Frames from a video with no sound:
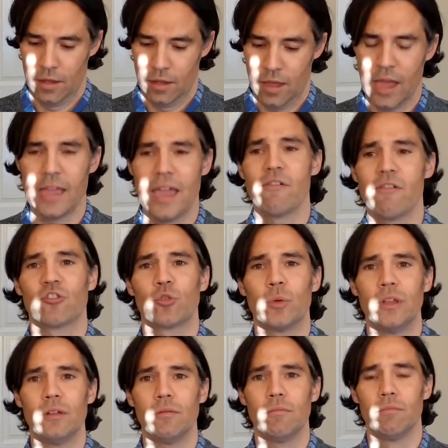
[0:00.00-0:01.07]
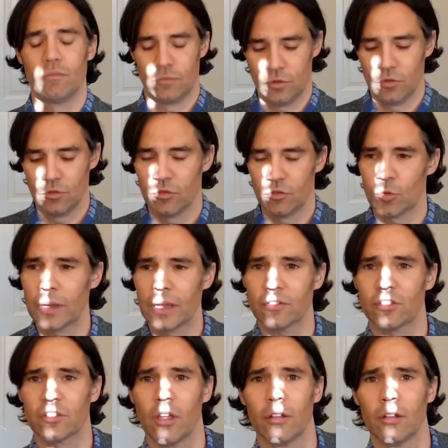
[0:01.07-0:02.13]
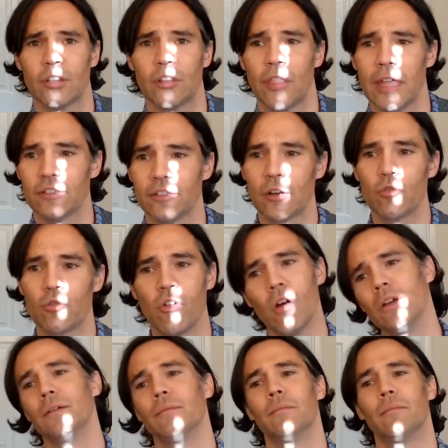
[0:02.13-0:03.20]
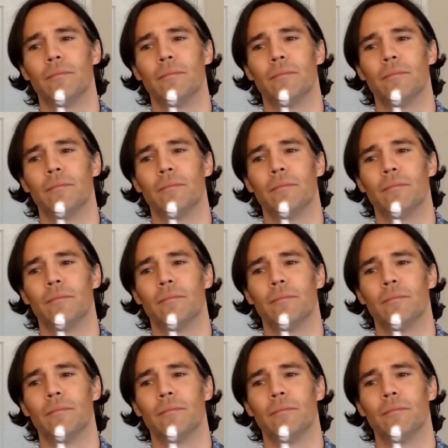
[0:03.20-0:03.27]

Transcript: Hey Eric, should we get started then? Is that all right?